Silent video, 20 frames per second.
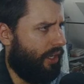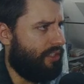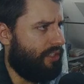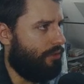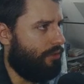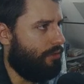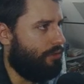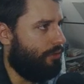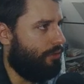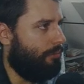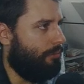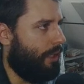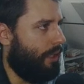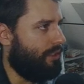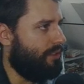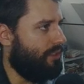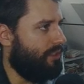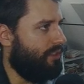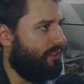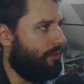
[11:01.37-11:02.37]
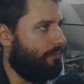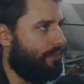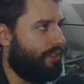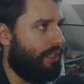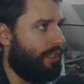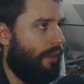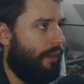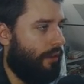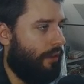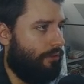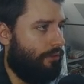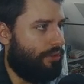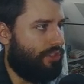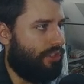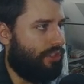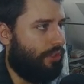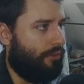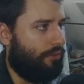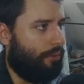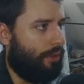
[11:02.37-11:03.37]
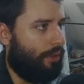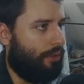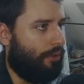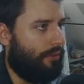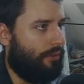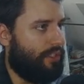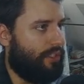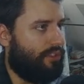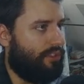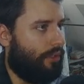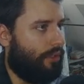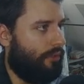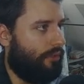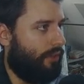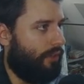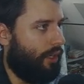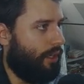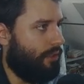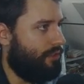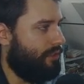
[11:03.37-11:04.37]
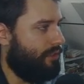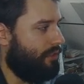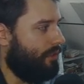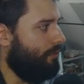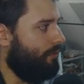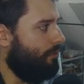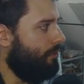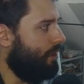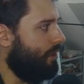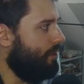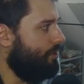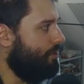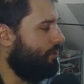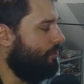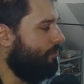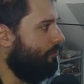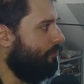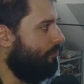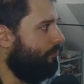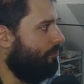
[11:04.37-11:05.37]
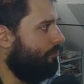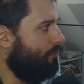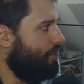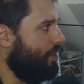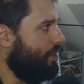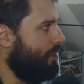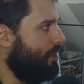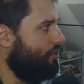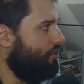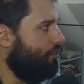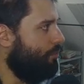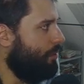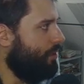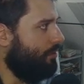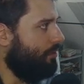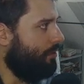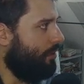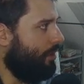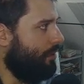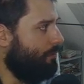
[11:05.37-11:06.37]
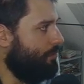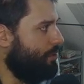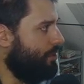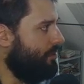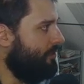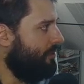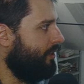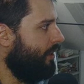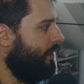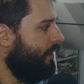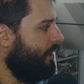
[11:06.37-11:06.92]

also in Mac systems. For software, you have these dot files that you can change with options.